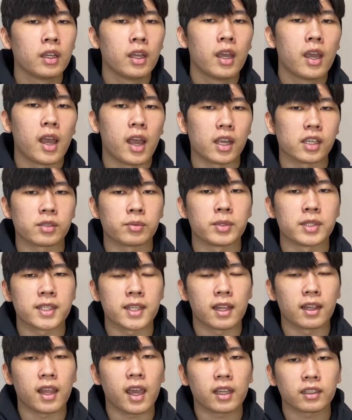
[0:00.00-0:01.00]
has been
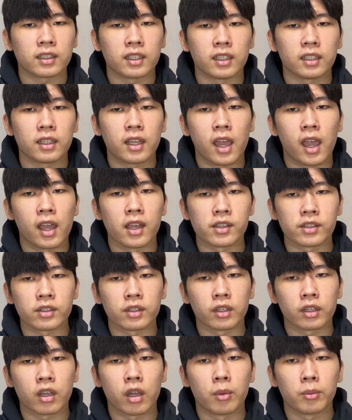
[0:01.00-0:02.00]
selected as a
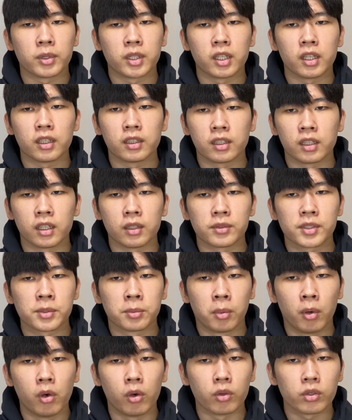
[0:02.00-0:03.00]
competitive
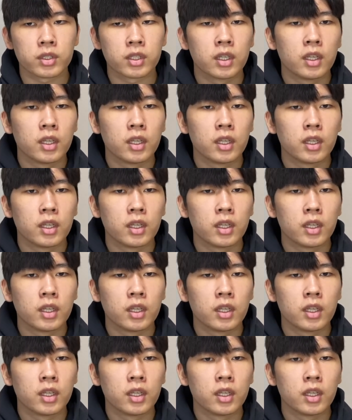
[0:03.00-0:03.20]
sport